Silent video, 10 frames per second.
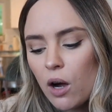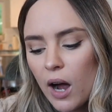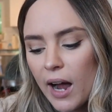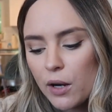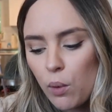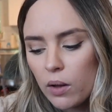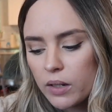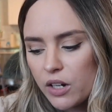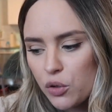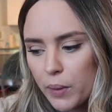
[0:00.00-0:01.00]
high
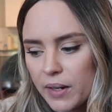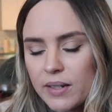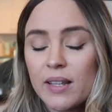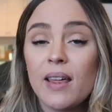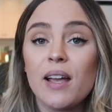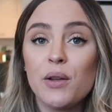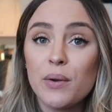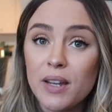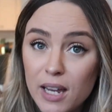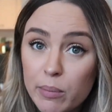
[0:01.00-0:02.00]
quality toys that you
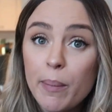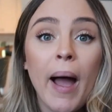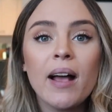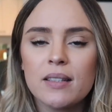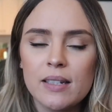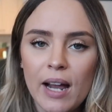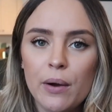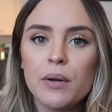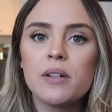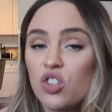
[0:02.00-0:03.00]
can keep passing
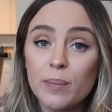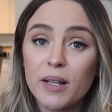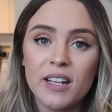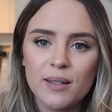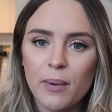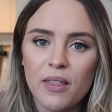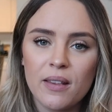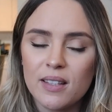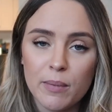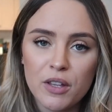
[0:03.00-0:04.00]
down. She plays
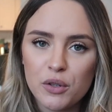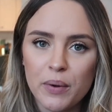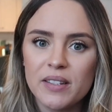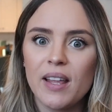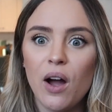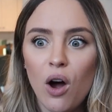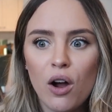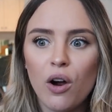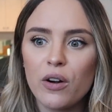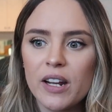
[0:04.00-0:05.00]
with some of the toys that
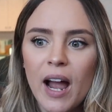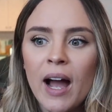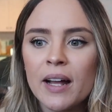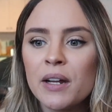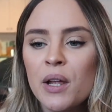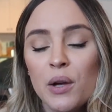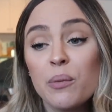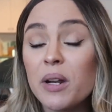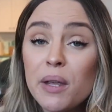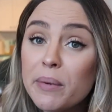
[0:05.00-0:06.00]
Hawk already had
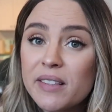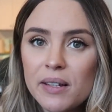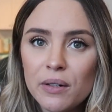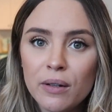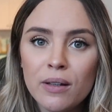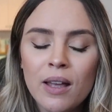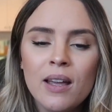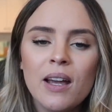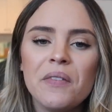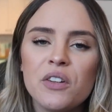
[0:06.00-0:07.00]
when he was little
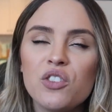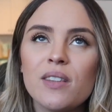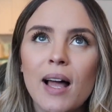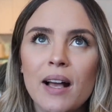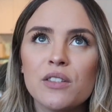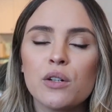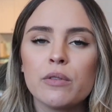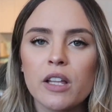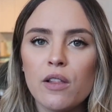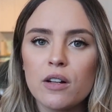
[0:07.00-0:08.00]
and they just last a
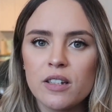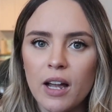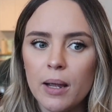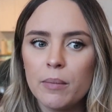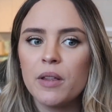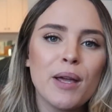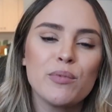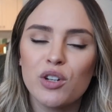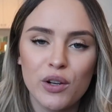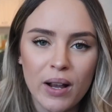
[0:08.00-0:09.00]
really long time. I'm
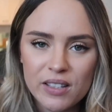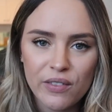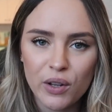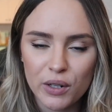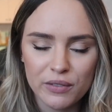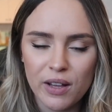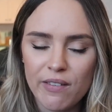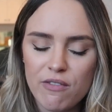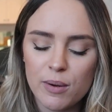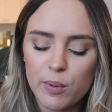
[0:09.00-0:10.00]
sure you guys have all heard of
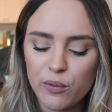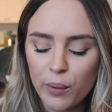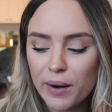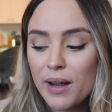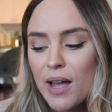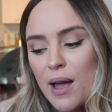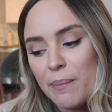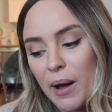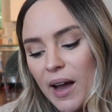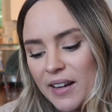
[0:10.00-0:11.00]
Lovevery before,
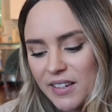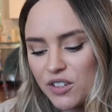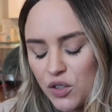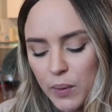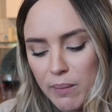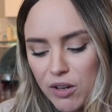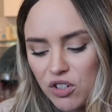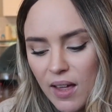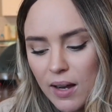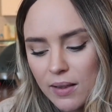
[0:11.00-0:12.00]
but I did just want to
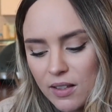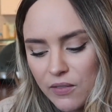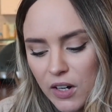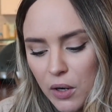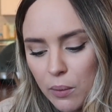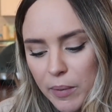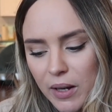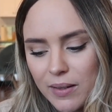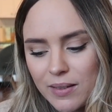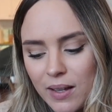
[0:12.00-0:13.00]
mention that in this video
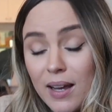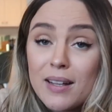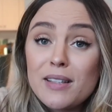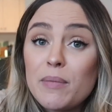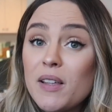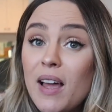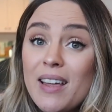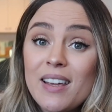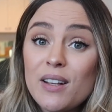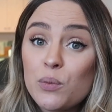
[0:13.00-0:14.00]
because it is something that I
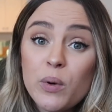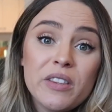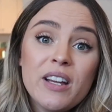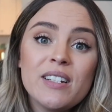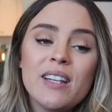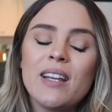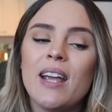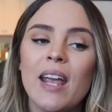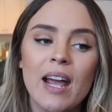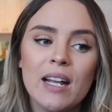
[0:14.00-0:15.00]
think is worth it
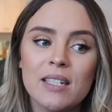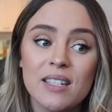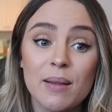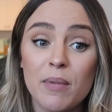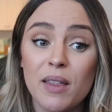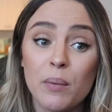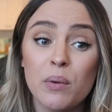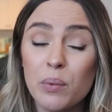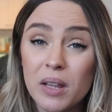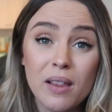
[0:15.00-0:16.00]
and something that we
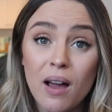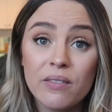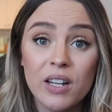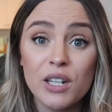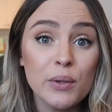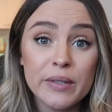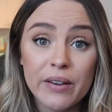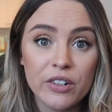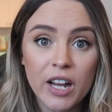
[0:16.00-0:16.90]
really love and use every